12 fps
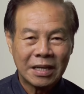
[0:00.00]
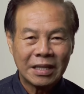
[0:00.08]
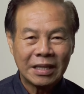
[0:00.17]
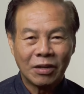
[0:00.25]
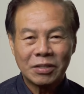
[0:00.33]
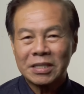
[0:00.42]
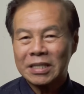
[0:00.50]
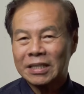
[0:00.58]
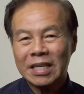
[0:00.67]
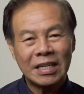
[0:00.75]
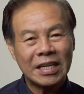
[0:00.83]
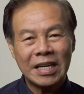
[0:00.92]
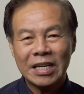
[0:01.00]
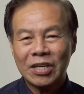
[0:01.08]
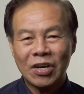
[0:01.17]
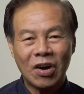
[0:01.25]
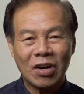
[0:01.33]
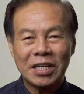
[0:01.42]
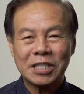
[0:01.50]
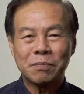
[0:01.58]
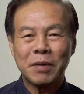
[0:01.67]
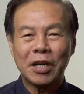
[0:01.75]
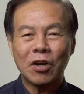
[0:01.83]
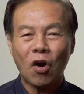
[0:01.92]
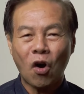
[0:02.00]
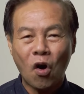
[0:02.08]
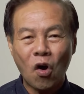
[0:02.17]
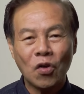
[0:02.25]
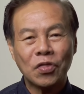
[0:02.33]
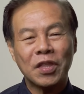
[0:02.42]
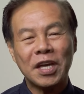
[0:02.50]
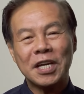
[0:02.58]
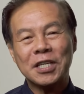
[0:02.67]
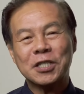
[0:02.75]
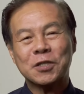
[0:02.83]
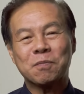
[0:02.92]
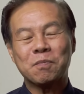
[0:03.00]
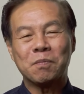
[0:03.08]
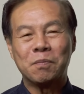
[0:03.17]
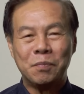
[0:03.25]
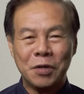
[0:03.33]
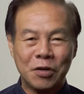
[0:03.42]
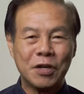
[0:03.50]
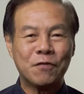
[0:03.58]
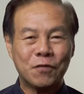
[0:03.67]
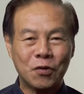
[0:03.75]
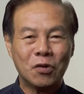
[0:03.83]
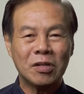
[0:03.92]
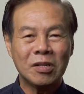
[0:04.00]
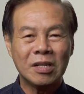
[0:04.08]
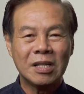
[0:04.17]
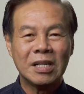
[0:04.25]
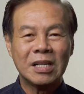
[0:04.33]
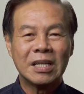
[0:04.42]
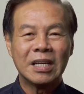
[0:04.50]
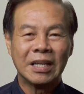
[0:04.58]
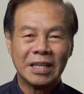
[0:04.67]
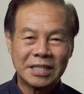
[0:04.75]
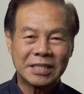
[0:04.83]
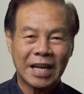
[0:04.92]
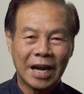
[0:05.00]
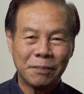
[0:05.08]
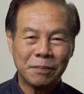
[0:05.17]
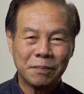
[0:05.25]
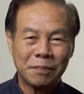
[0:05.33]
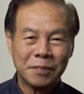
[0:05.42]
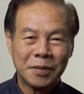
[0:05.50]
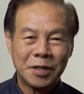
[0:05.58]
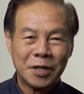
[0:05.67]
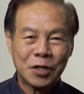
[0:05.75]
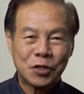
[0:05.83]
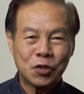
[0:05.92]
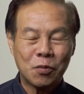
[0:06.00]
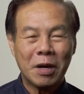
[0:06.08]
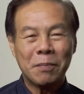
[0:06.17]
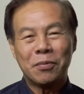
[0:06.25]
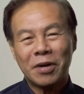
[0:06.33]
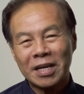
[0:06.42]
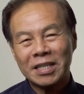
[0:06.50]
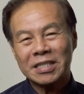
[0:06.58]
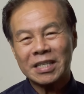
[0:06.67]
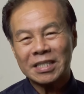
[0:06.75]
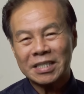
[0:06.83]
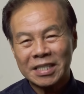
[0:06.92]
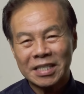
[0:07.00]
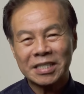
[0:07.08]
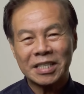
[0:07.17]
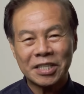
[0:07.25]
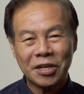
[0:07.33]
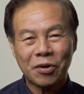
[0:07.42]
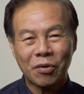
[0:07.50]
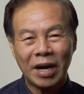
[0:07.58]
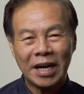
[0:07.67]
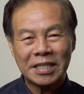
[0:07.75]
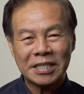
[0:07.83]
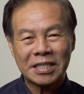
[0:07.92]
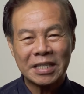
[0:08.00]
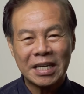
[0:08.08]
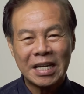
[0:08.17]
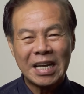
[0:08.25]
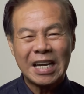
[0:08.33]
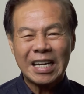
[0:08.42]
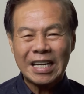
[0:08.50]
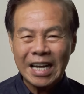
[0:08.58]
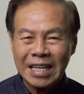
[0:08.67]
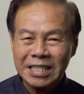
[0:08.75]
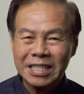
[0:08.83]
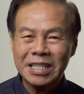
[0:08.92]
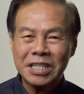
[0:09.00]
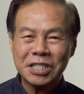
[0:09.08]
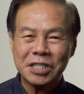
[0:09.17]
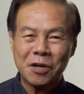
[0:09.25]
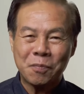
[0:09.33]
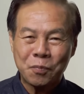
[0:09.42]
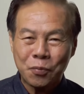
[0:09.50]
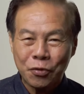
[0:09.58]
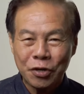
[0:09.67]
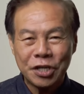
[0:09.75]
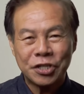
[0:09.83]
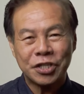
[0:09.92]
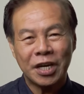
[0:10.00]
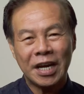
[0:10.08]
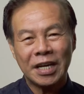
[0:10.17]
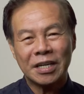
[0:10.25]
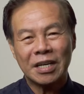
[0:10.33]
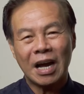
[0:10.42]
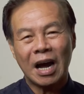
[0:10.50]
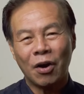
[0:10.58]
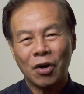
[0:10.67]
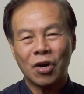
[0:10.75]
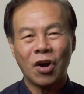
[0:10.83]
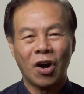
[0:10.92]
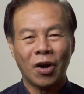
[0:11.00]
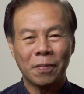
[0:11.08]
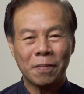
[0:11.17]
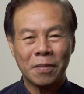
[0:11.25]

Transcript: Now, certainly, God has made all things beautiful in His time. So, my brothers and sisters in Christ, let us appreciate our God,